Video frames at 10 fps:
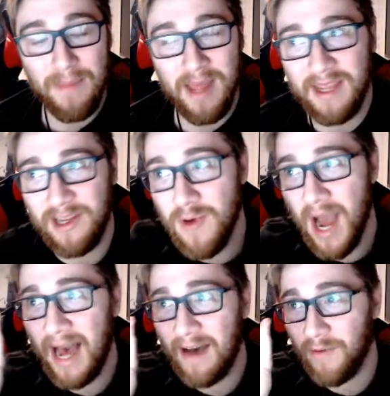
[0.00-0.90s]
that you
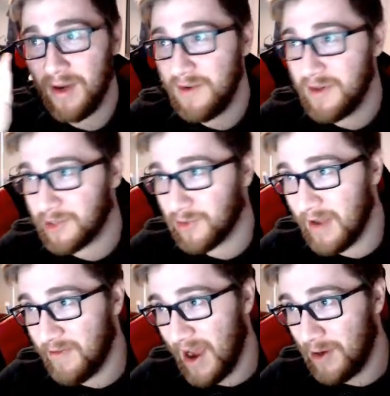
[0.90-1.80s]
have when you
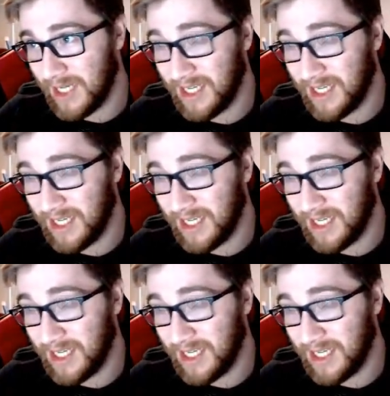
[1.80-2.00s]
strafe out